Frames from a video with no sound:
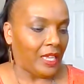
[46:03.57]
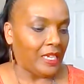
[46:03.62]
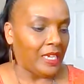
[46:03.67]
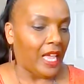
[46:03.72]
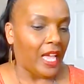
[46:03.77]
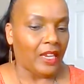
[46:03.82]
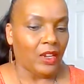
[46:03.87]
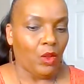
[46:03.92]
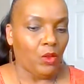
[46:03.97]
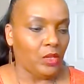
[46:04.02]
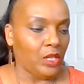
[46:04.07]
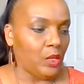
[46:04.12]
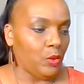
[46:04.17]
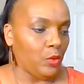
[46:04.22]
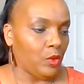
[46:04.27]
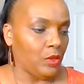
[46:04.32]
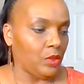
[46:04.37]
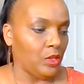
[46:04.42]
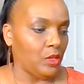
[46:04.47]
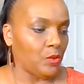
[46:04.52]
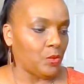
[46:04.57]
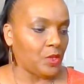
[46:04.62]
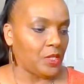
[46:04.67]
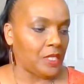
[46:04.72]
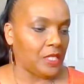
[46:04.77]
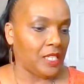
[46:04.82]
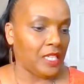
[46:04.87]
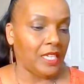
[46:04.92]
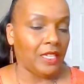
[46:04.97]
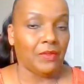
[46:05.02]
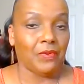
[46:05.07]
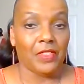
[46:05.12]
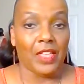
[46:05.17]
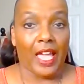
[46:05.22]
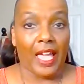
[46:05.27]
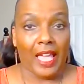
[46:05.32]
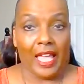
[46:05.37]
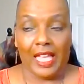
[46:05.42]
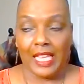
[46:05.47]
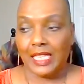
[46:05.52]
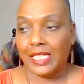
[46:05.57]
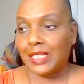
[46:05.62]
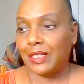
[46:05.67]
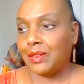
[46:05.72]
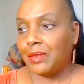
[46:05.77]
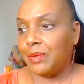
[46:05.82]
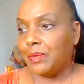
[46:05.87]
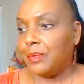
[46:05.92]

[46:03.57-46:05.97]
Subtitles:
not only will you receive that,